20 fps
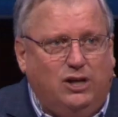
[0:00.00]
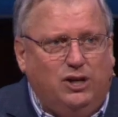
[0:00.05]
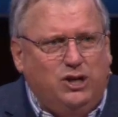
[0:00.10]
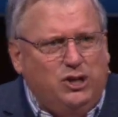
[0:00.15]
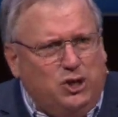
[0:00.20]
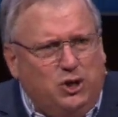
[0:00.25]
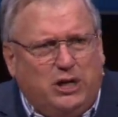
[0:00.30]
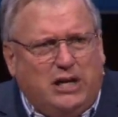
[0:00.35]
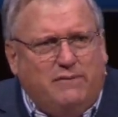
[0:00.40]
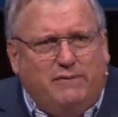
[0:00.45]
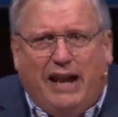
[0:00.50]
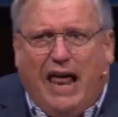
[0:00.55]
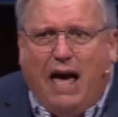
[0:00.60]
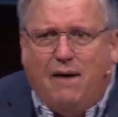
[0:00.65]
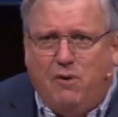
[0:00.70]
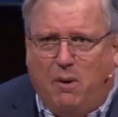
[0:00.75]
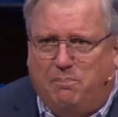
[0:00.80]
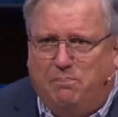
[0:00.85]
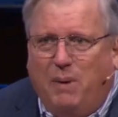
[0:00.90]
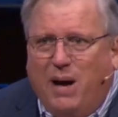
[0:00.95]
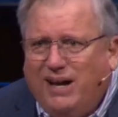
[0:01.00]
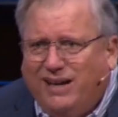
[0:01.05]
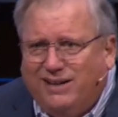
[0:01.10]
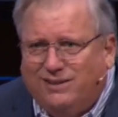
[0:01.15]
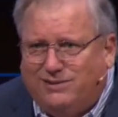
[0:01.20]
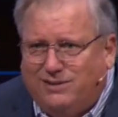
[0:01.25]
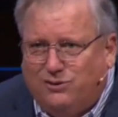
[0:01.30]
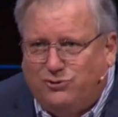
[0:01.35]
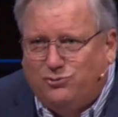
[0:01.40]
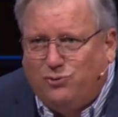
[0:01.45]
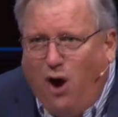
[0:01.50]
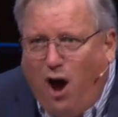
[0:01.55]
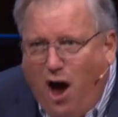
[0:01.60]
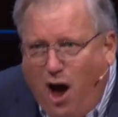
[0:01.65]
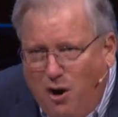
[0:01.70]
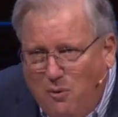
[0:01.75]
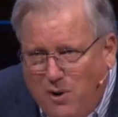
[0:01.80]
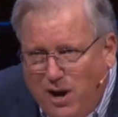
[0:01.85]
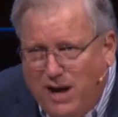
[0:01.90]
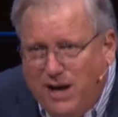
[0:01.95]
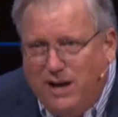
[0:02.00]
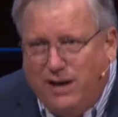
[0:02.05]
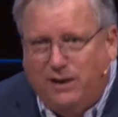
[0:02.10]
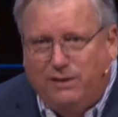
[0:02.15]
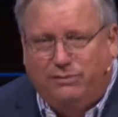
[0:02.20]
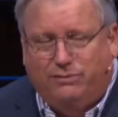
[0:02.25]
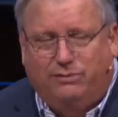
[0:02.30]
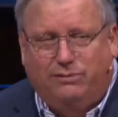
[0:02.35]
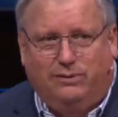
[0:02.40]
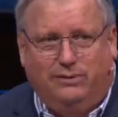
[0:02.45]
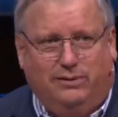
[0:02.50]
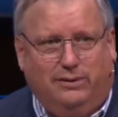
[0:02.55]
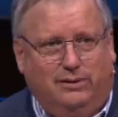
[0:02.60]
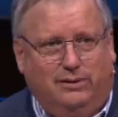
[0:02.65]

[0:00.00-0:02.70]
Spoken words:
You don't even have a bucket to draw with.